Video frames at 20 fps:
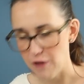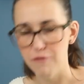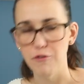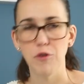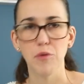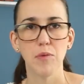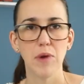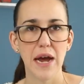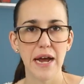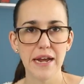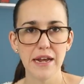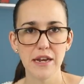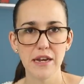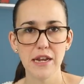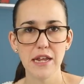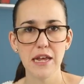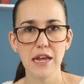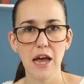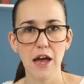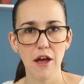a
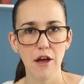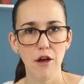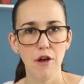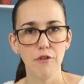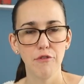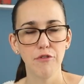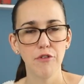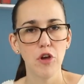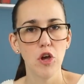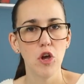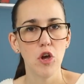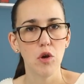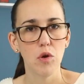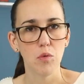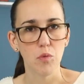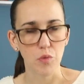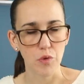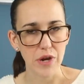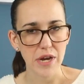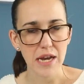variety of
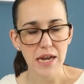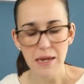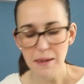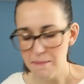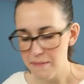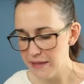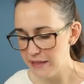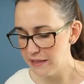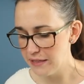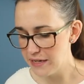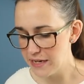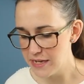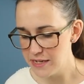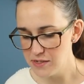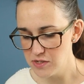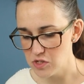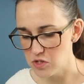reading abilities.